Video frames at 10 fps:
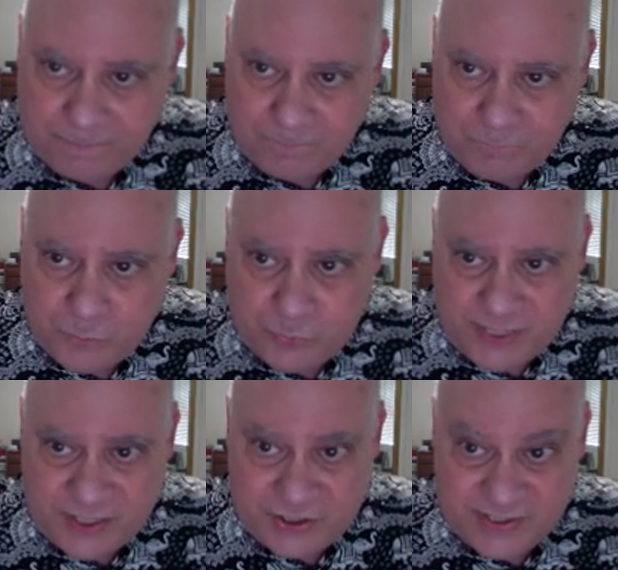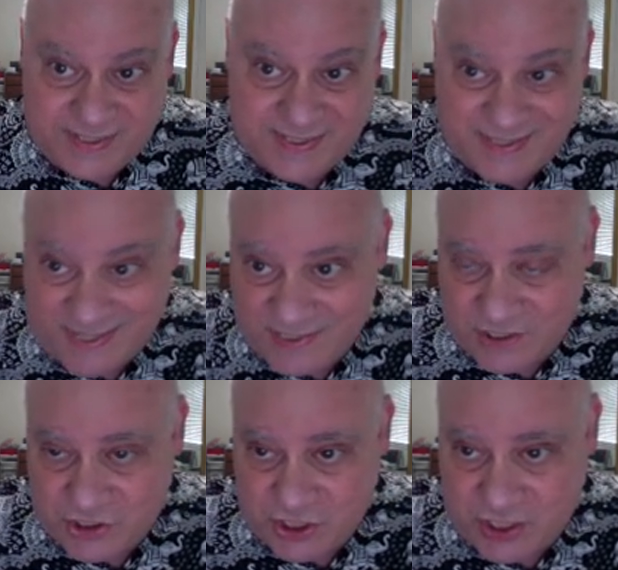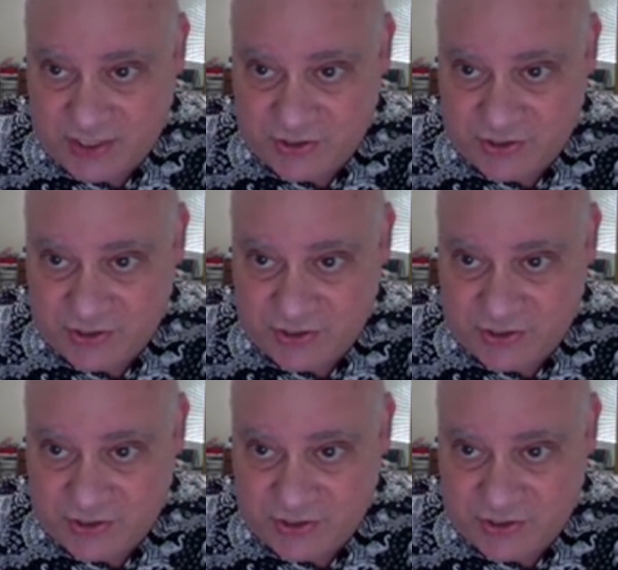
mutations in senescence genes,